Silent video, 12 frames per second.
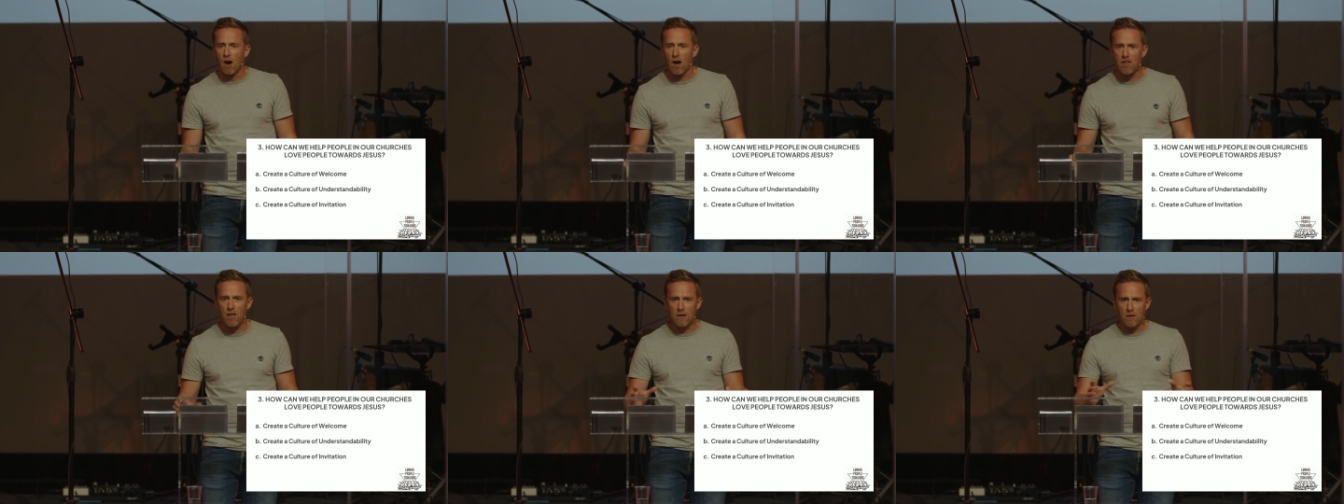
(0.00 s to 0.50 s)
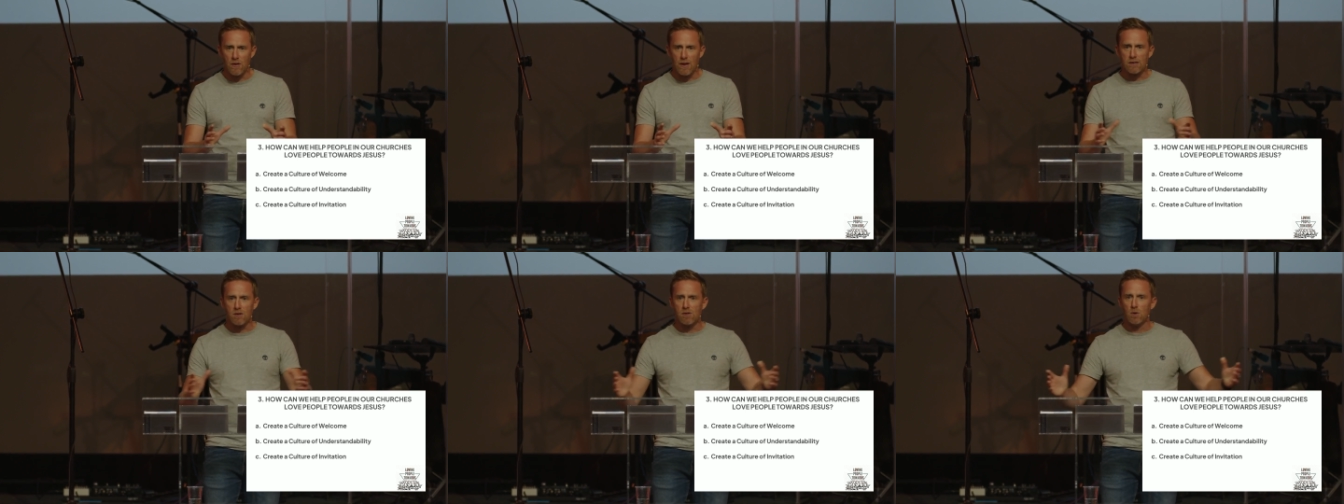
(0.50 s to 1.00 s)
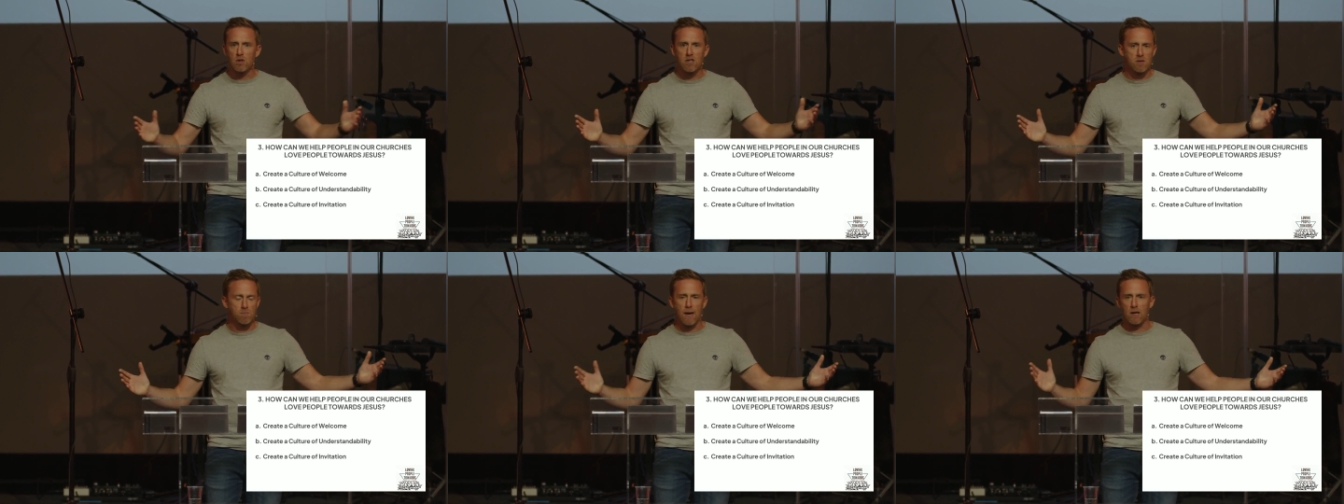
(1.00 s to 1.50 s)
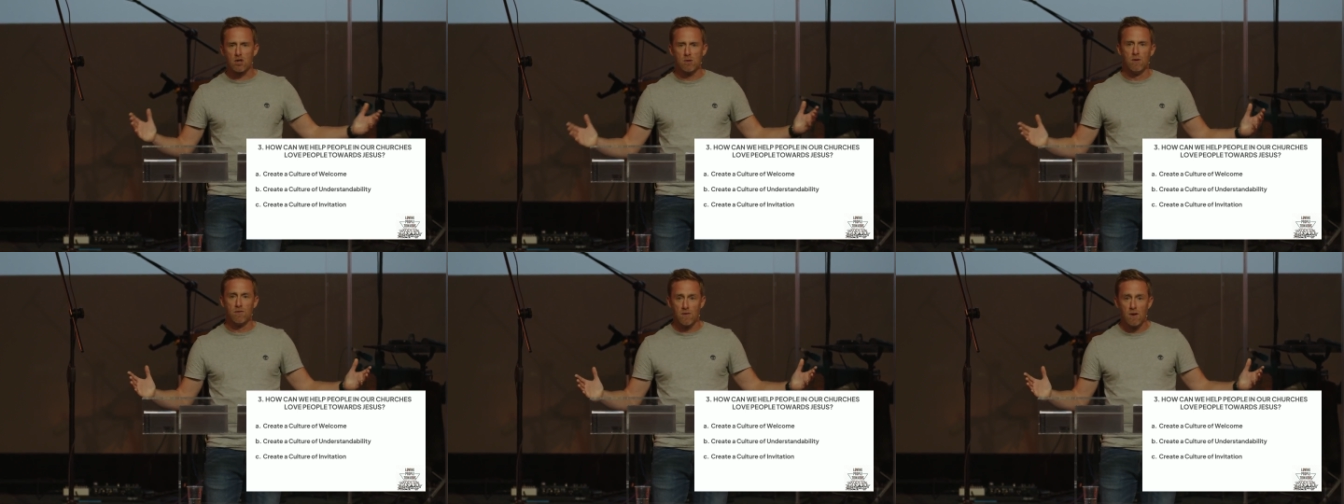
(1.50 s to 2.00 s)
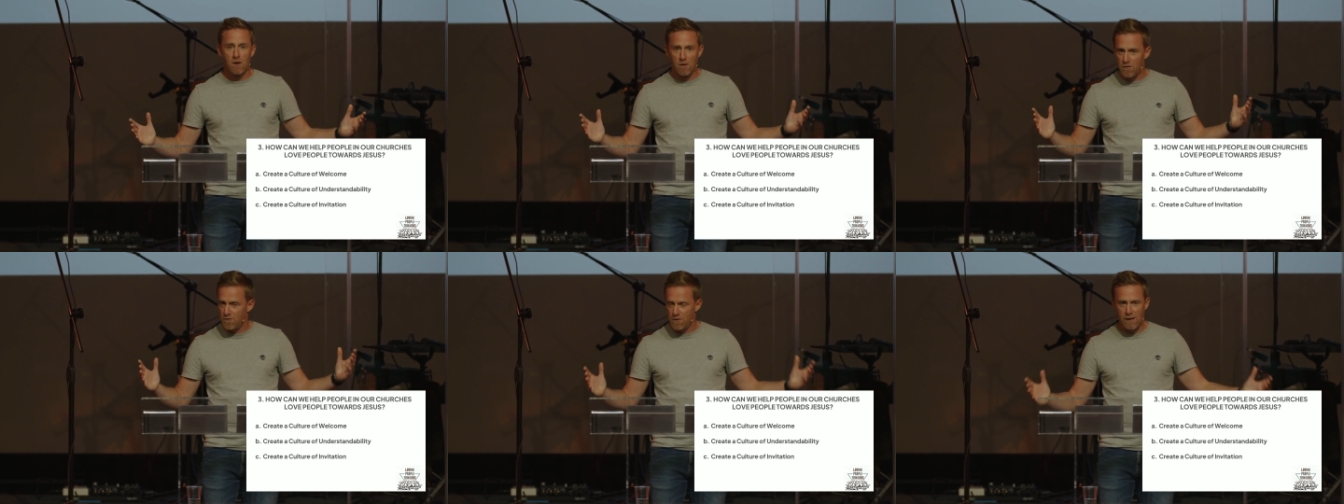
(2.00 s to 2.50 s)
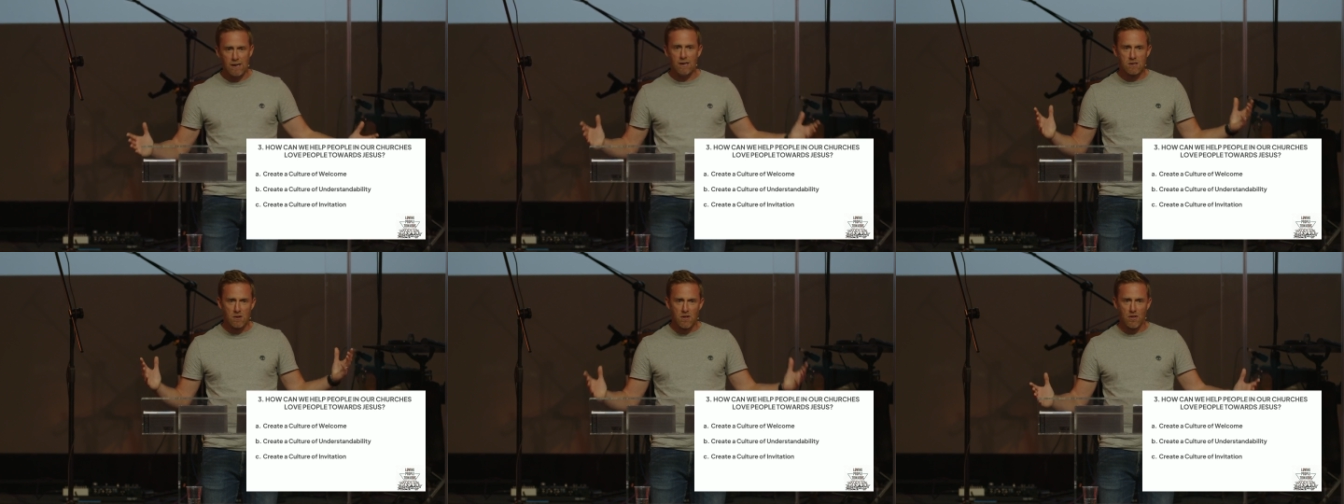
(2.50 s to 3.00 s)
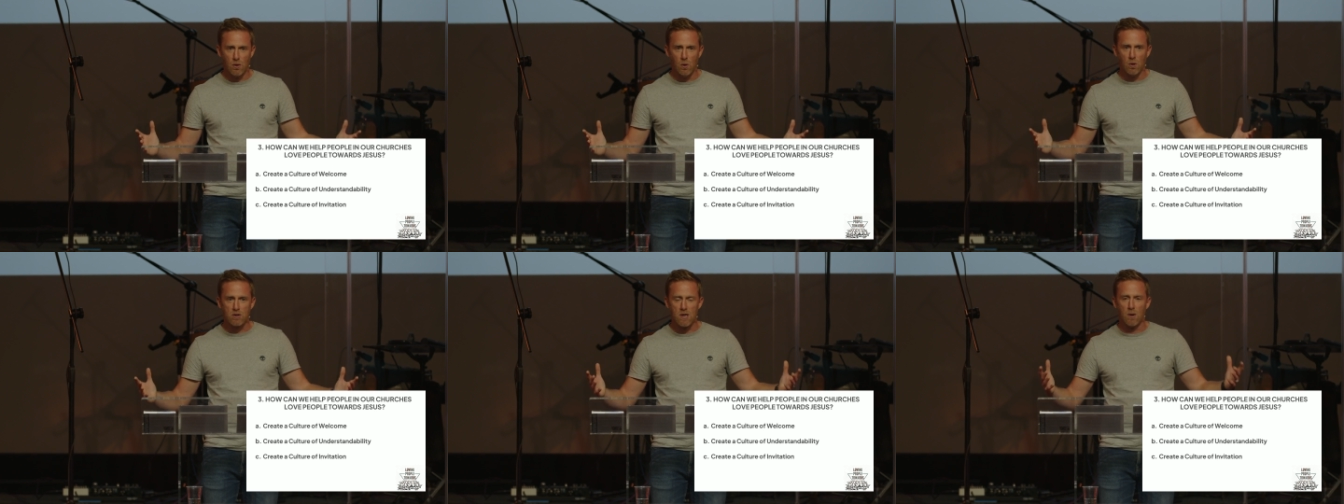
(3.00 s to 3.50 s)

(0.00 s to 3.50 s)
I think that there's a real spectrum of feelings and thoughts,